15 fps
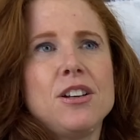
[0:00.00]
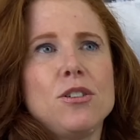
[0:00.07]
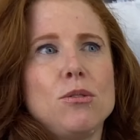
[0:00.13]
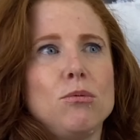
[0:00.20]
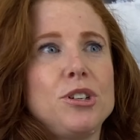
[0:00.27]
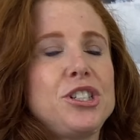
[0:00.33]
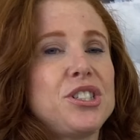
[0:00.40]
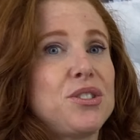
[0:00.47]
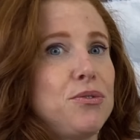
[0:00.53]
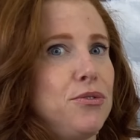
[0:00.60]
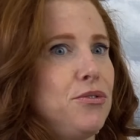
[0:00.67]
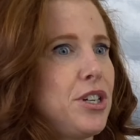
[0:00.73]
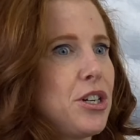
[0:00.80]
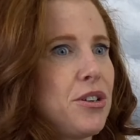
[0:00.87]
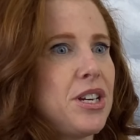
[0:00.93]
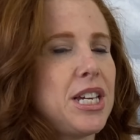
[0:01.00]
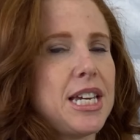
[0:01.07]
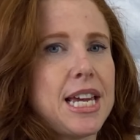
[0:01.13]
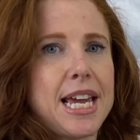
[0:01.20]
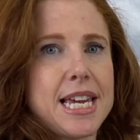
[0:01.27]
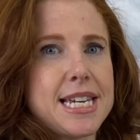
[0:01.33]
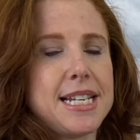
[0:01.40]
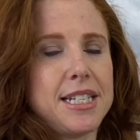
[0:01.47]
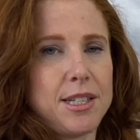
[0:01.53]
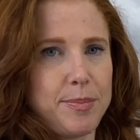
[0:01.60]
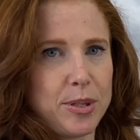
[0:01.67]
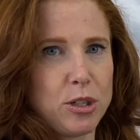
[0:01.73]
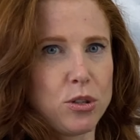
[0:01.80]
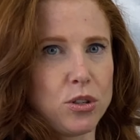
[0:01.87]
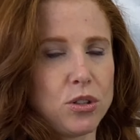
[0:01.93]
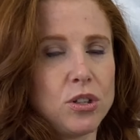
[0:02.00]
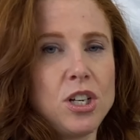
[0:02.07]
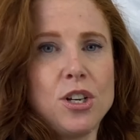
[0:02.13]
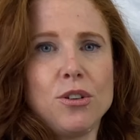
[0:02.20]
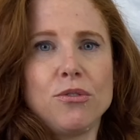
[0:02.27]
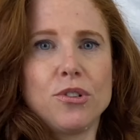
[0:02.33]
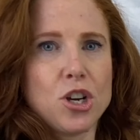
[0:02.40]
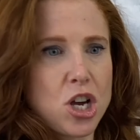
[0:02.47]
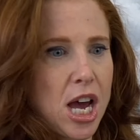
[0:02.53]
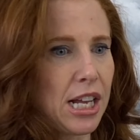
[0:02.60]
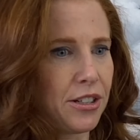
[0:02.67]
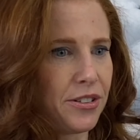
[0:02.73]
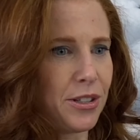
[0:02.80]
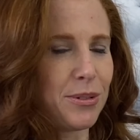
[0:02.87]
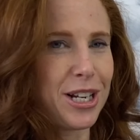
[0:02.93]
which is very atypical for a color that would